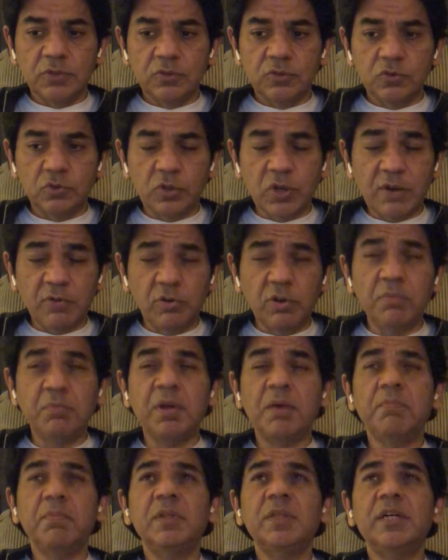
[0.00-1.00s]
So you have to
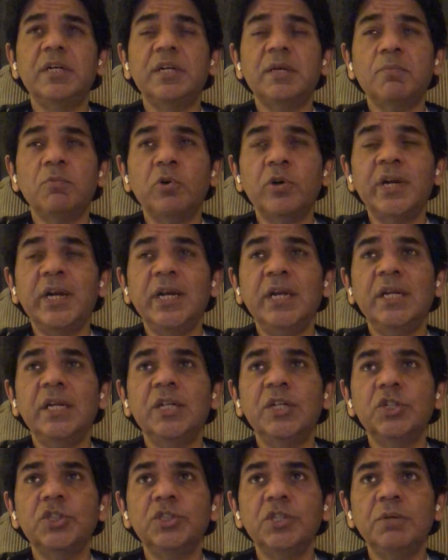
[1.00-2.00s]
remember that democratic
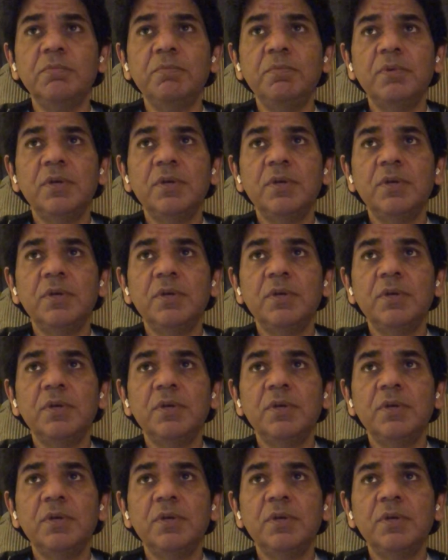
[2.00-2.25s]
leadership